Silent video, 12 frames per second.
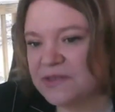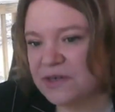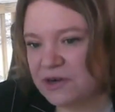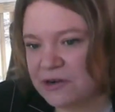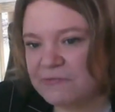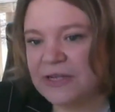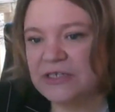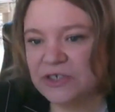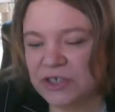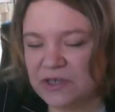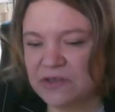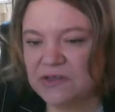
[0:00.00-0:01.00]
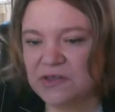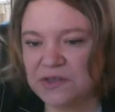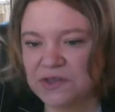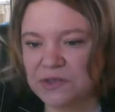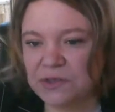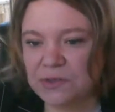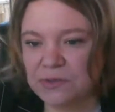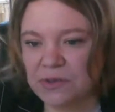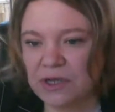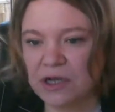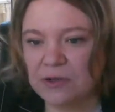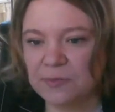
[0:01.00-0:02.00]
interventions to
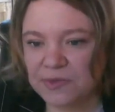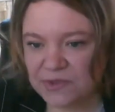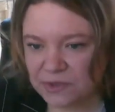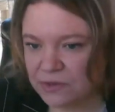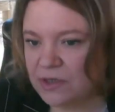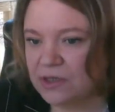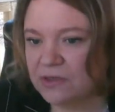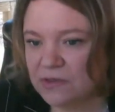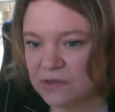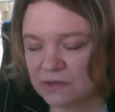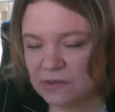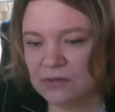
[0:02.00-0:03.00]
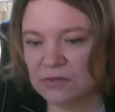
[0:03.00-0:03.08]
help students